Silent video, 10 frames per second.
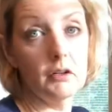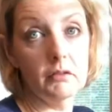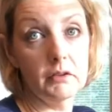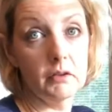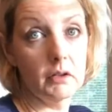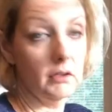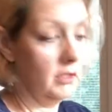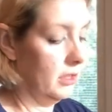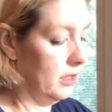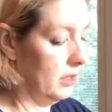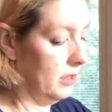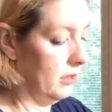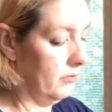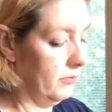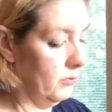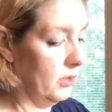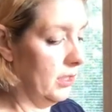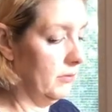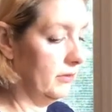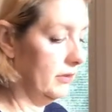If you heard any of what
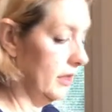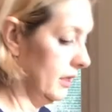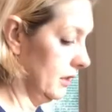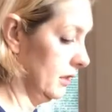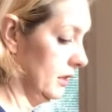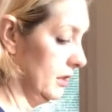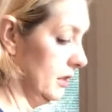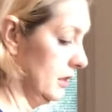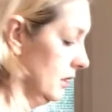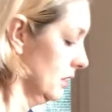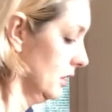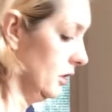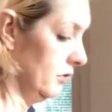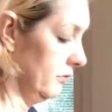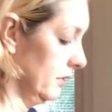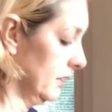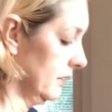I was saying, hopefully